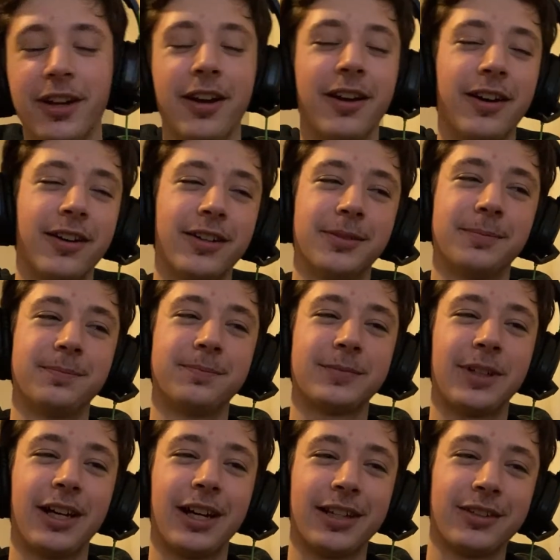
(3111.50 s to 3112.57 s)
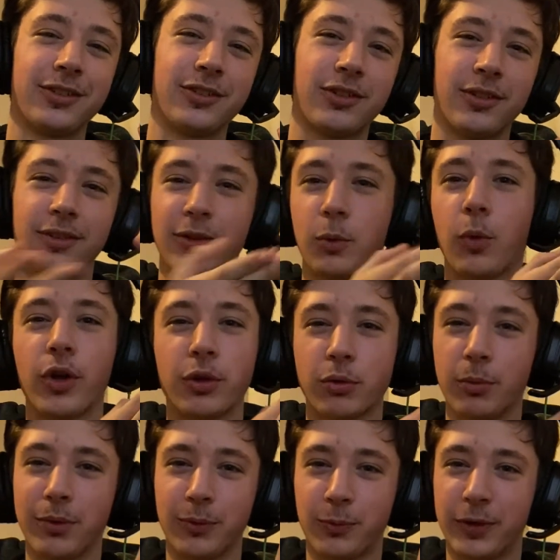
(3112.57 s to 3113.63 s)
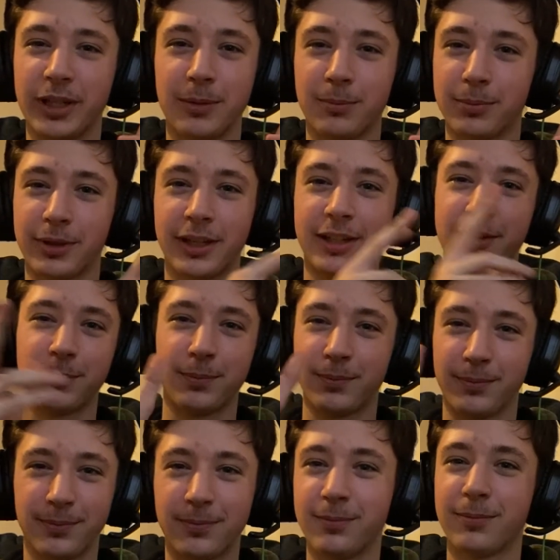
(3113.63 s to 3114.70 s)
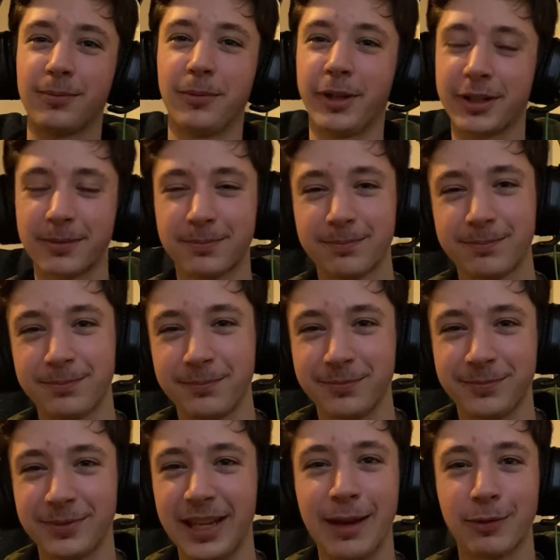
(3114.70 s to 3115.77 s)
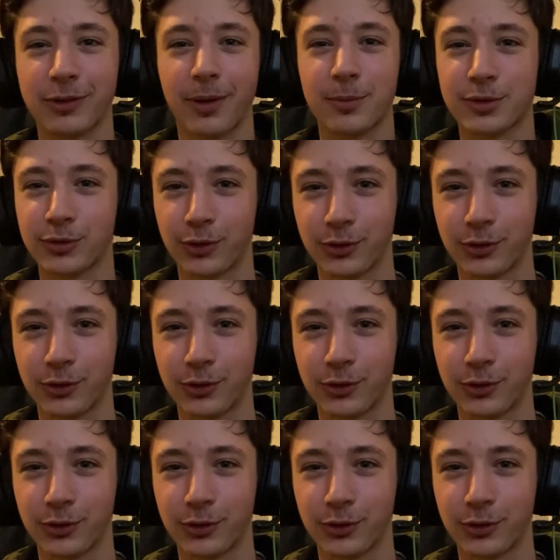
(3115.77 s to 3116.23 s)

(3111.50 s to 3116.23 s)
And the Wonder Woman theme played, like, every time she was on the